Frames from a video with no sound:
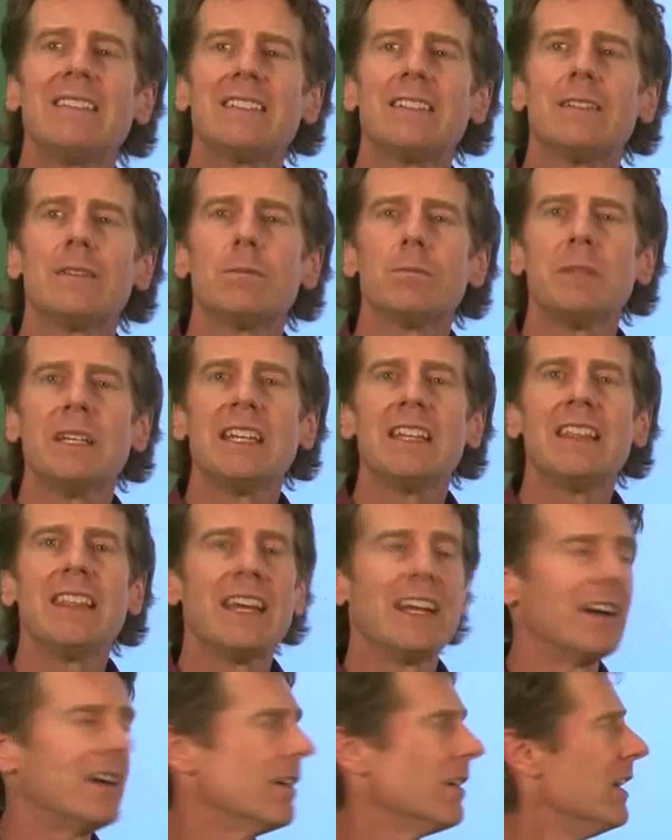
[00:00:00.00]
still be
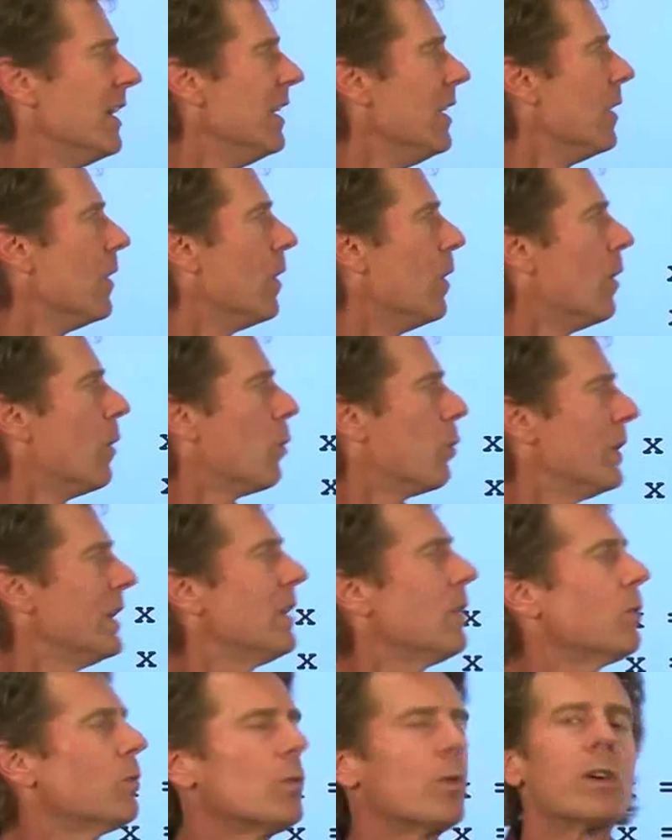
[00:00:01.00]
there. We
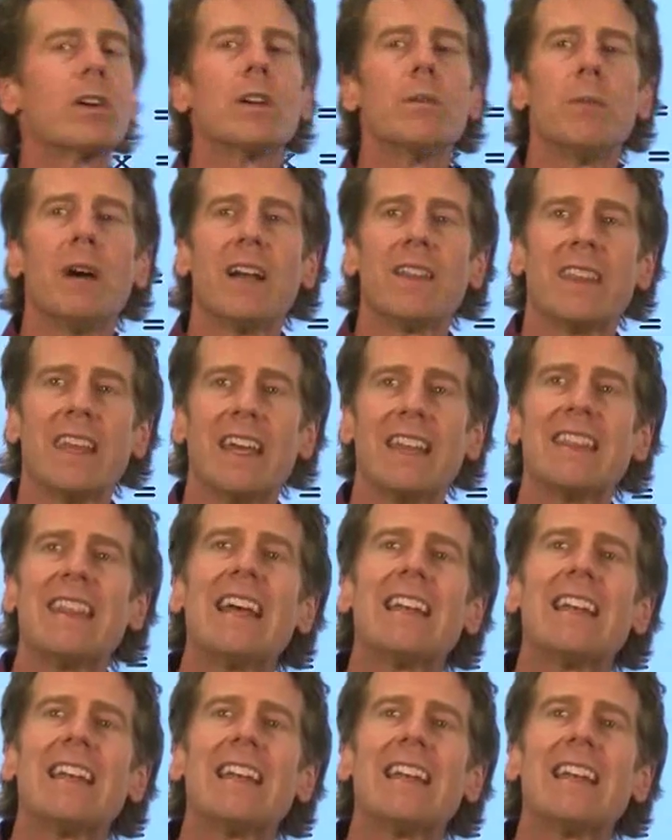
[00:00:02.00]
don't worry about that.